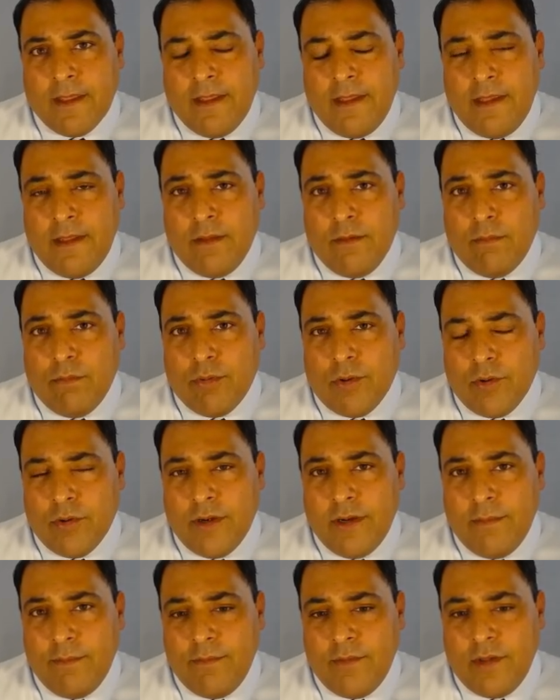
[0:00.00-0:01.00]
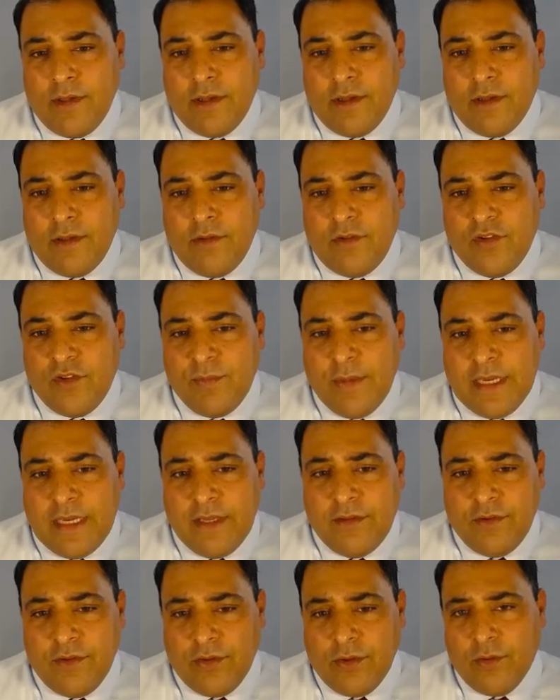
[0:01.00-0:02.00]
in the program. You just may
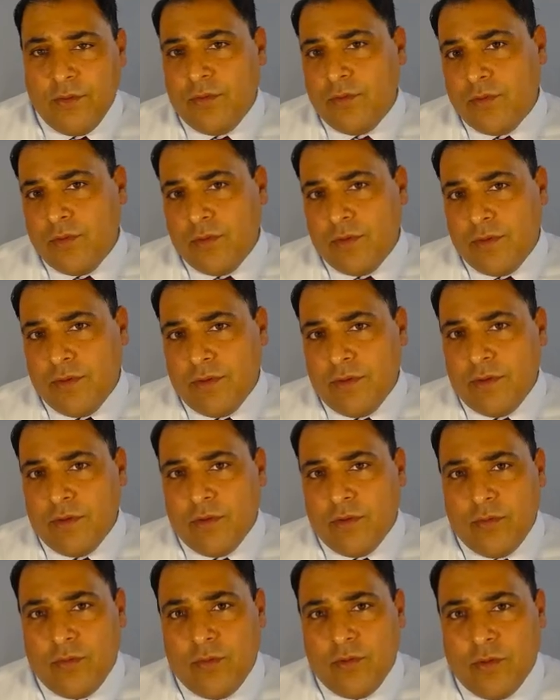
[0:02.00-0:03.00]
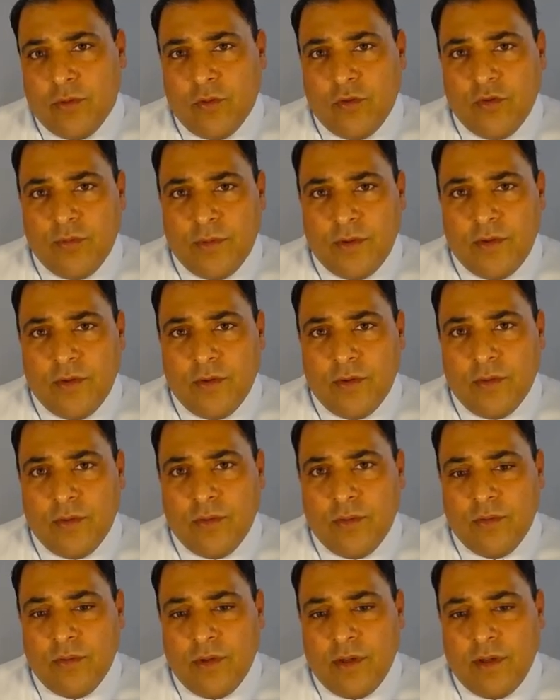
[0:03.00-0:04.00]
need to go through the course
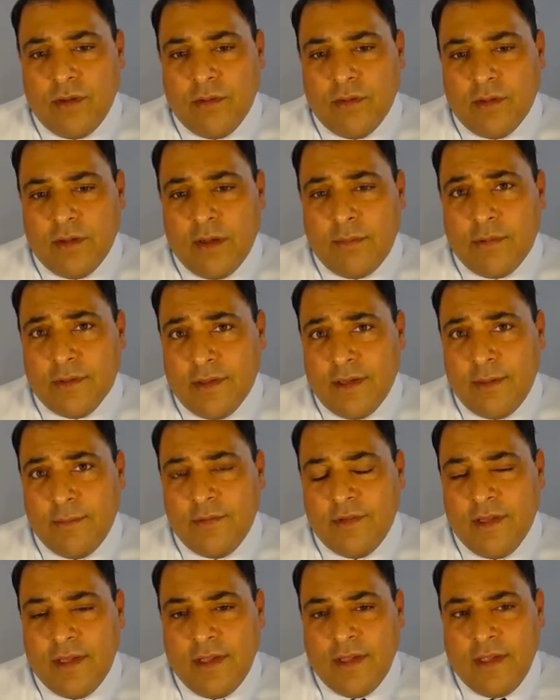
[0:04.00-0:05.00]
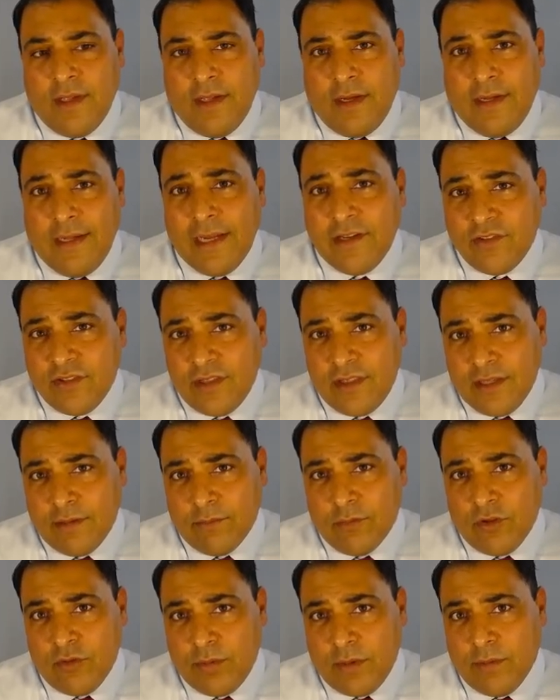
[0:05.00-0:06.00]
material a couple times. I actually think
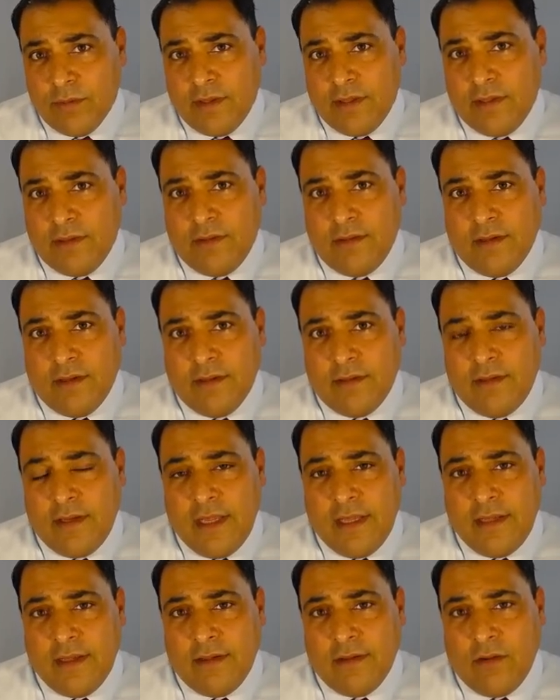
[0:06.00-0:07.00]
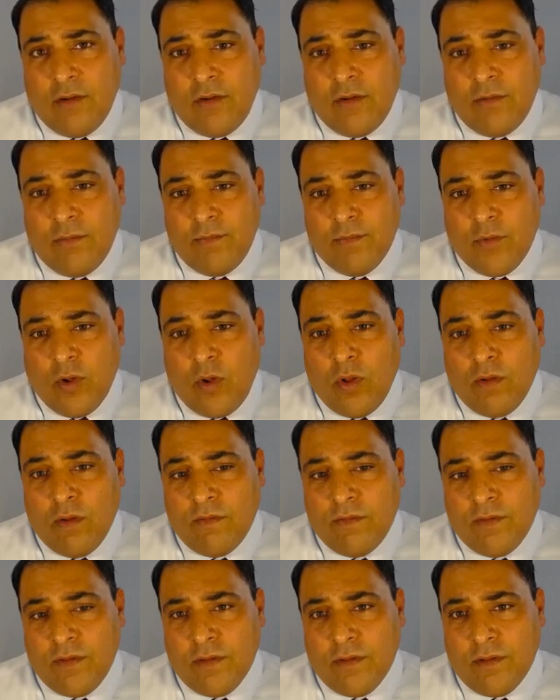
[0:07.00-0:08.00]
most people that take all
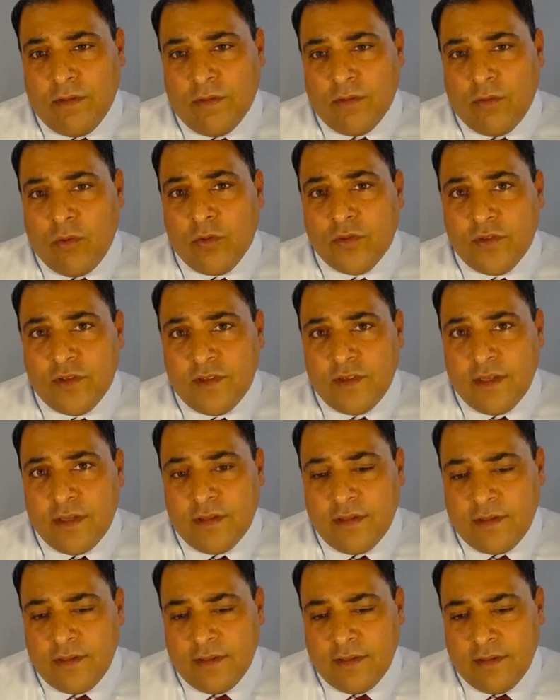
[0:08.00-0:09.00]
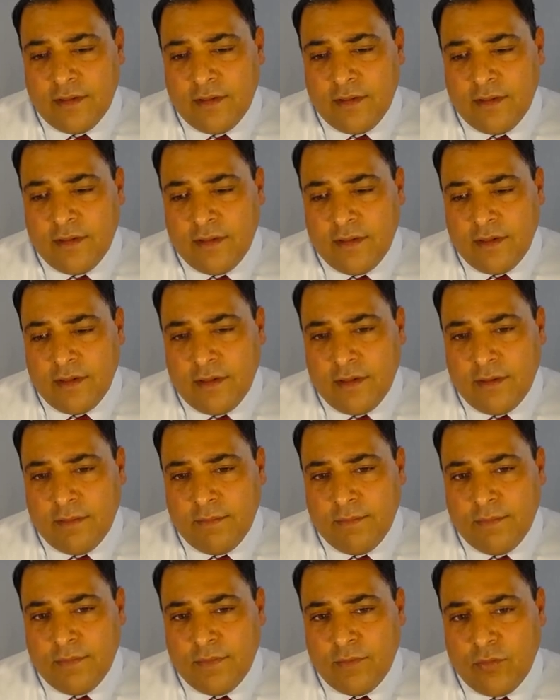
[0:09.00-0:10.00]
of the courses that
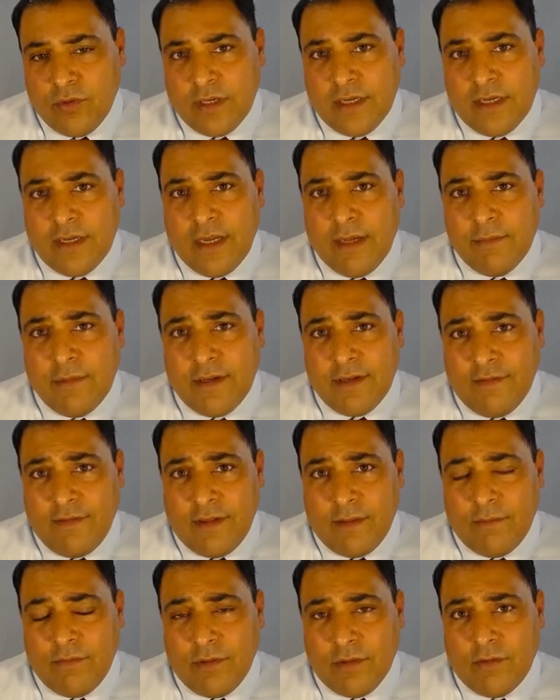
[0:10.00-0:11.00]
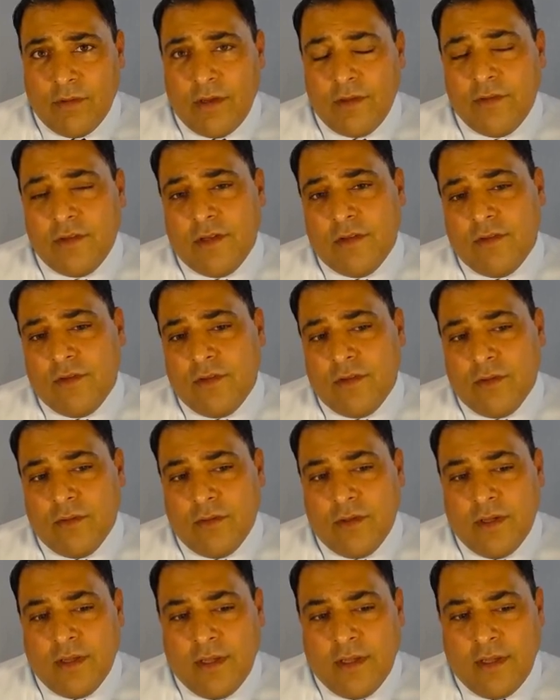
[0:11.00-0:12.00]
I'm going to develop for the Crosby
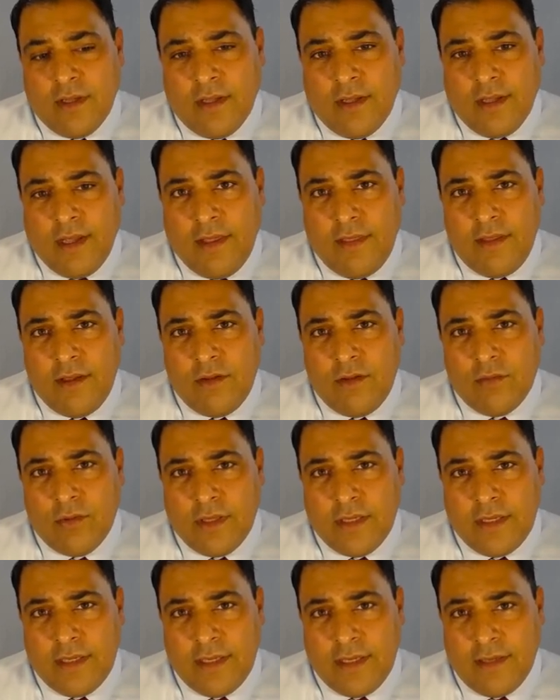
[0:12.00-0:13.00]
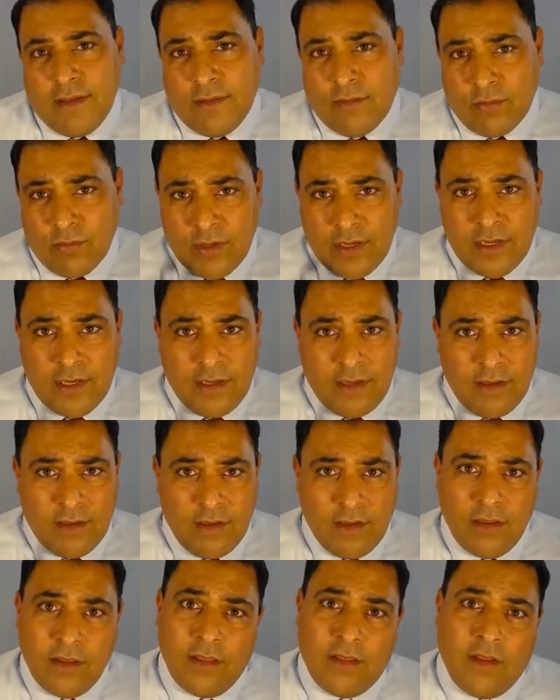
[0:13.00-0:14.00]
Institute, I think you really need 3
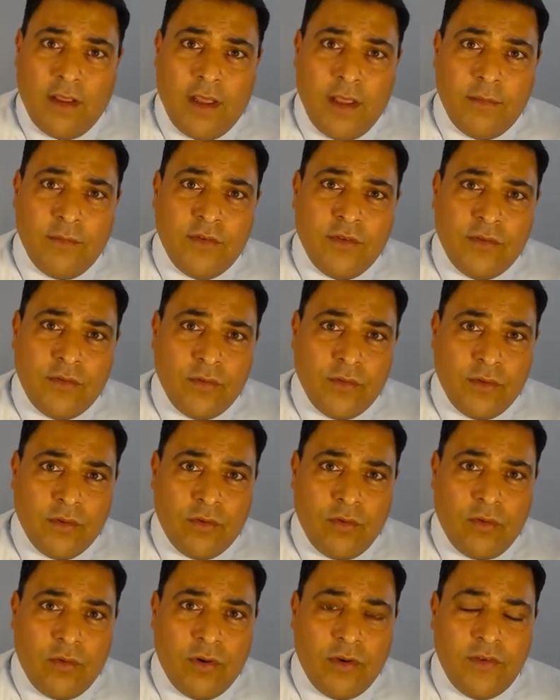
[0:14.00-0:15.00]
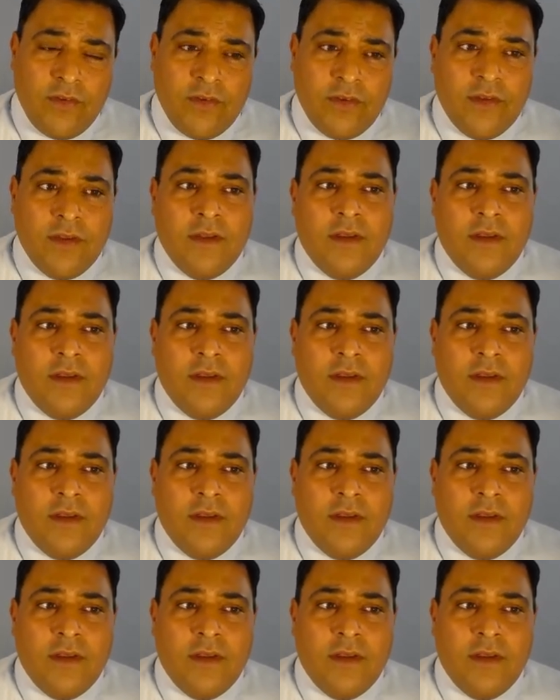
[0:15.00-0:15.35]
times through the course.